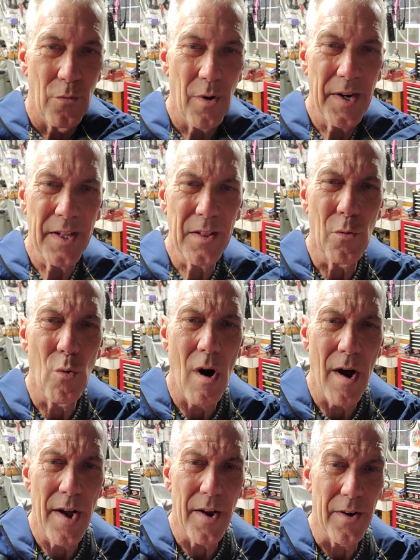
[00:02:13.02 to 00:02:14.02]
Running the
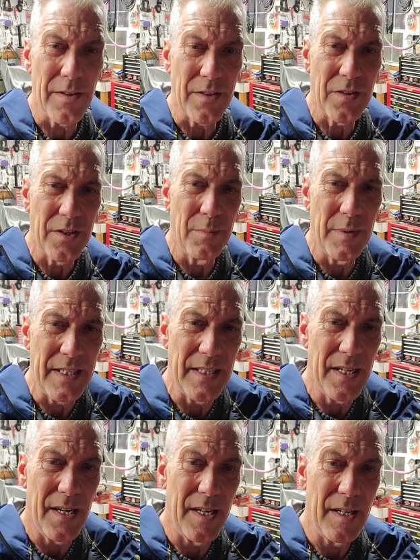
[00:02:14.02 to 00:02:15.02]
wires could
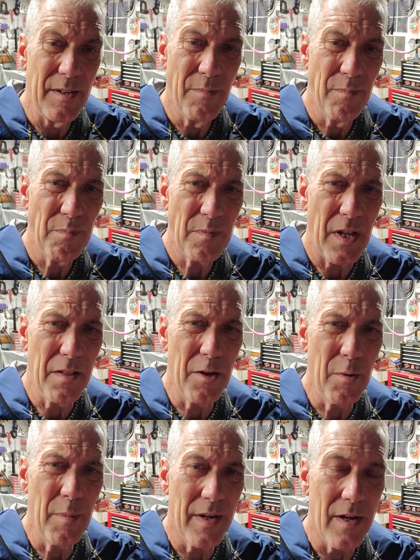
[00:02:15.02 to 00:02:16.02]
be a
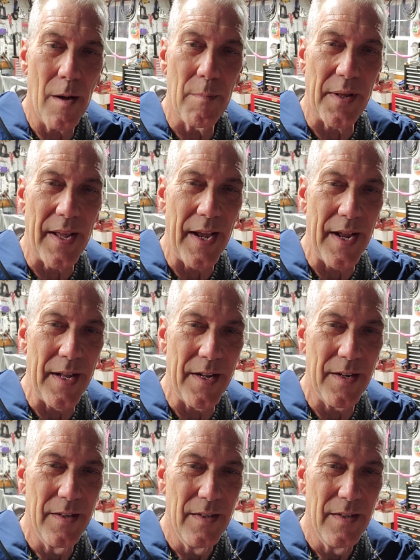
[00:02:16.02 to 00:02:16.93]
little bit complicated,